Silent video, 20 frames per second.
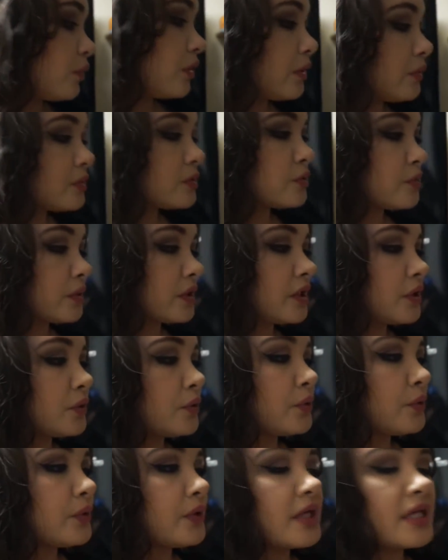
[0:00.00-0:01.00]
What was really
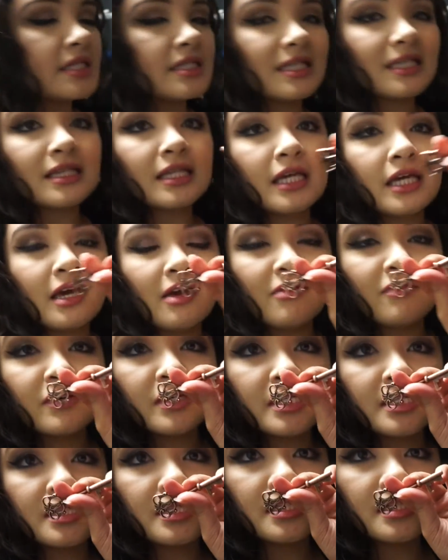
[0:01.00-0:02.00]
cool is that they gave
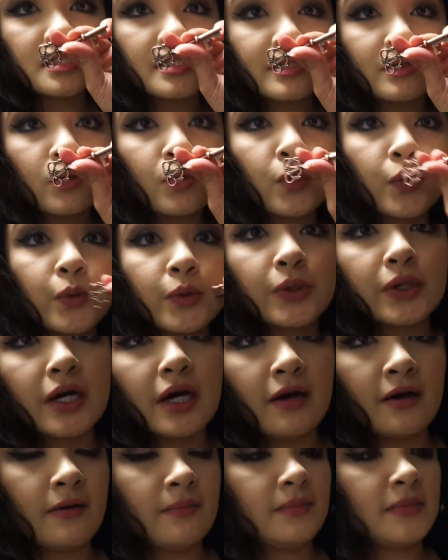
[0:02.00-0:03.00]
us these cool
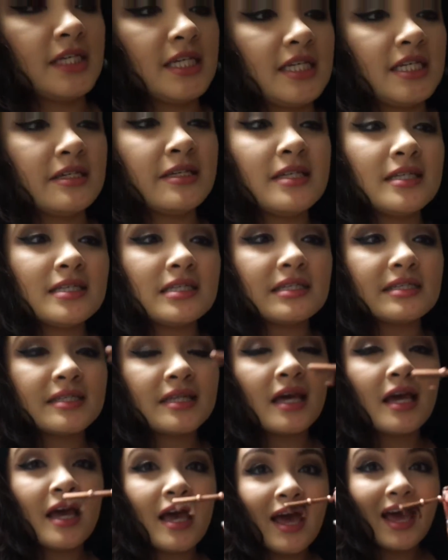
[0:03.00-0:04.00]
keys.
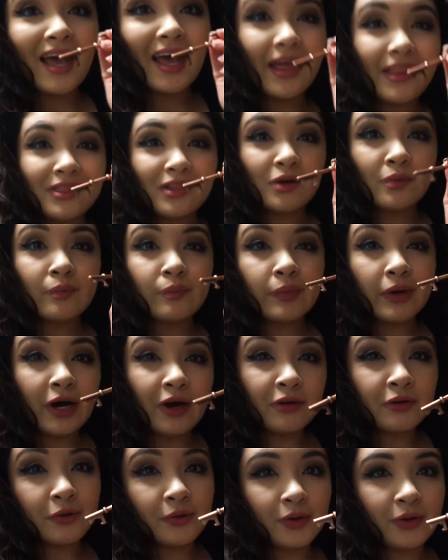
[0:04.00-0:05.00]
And they're
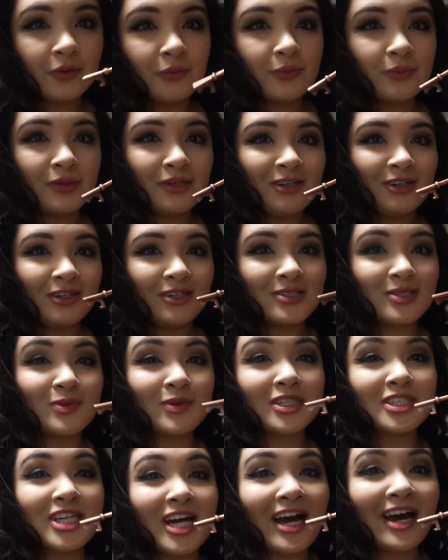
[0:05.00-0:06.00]
bottle openers,
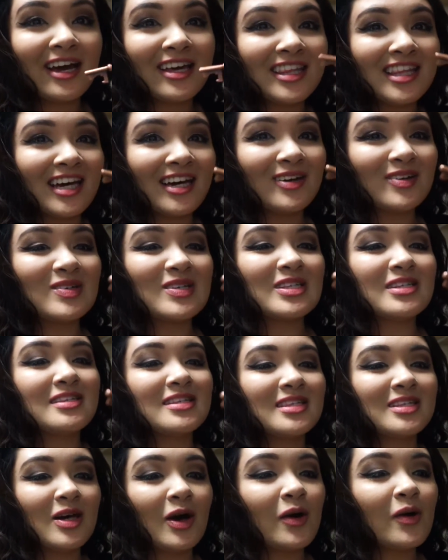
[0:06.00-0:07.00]
which I thought was
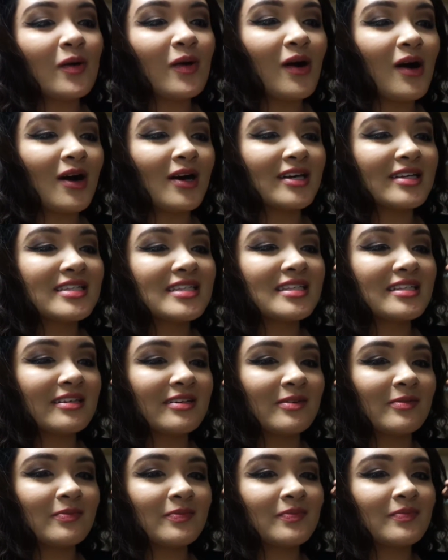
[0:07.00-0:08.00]
so
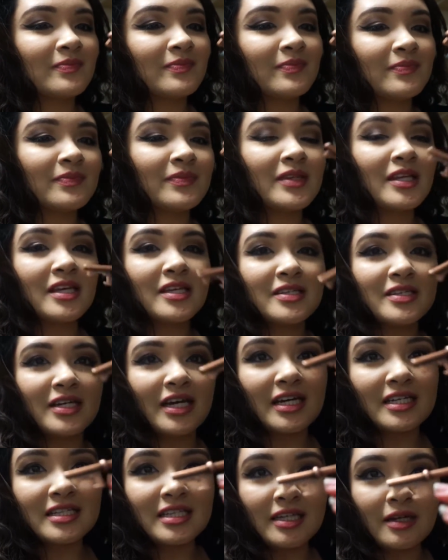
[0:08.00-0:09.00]
awesome. So
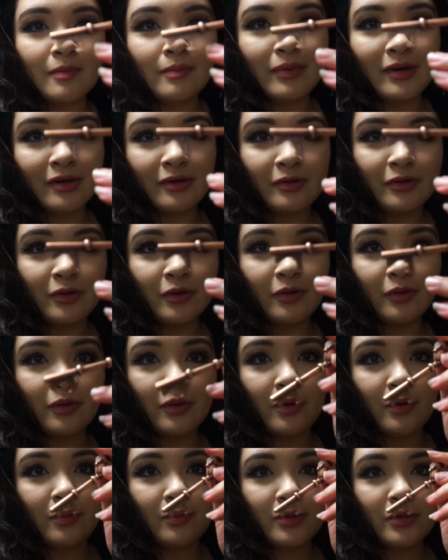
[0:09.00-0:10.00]
yeah, it's like a bottle
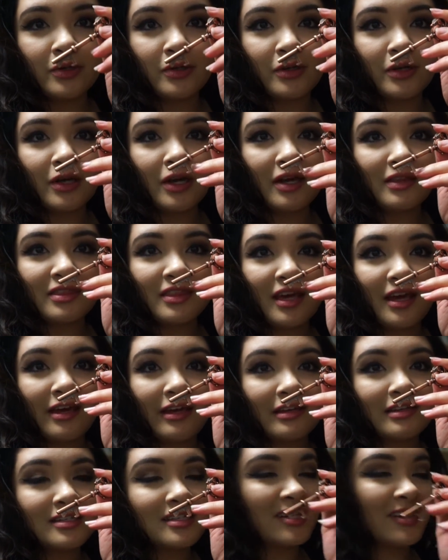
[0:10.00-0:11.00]
opener at the
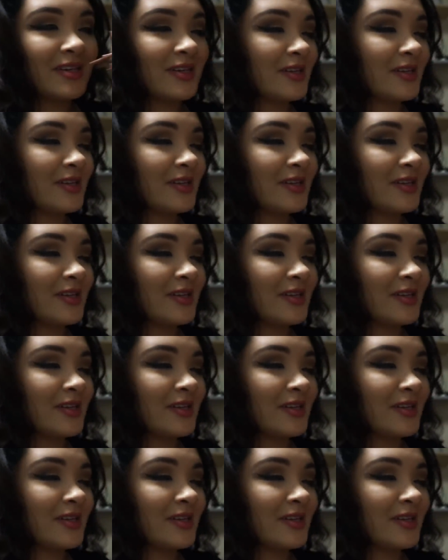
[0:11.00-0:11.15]
end.